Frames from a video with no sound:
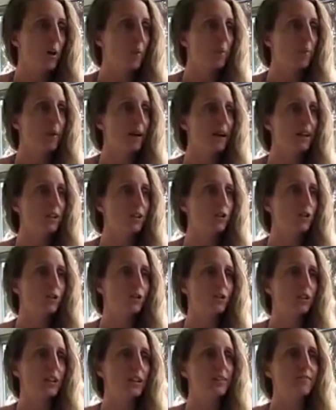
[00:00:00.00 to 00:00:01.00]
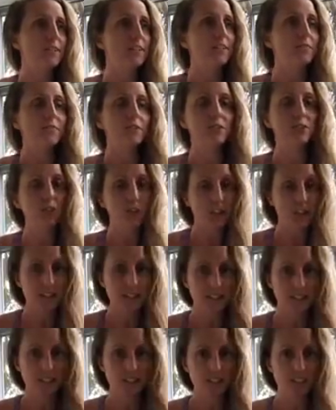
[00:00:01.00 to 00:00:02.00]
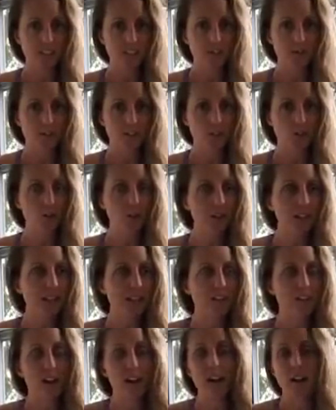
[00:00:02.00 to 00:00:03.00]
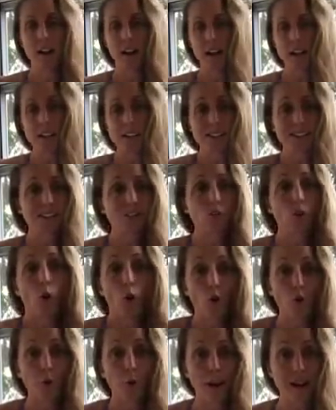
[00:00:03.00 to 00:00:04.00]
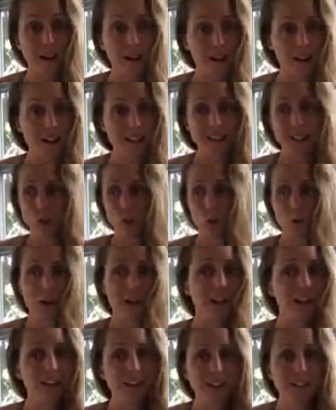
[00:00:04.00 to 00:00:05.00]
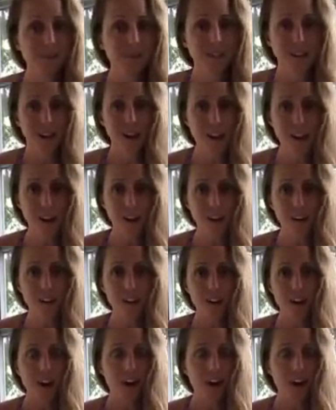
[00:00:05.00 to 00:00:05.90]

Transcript: But even if you don't consider yourself a thought leader, I consider all my clients and all my customers are.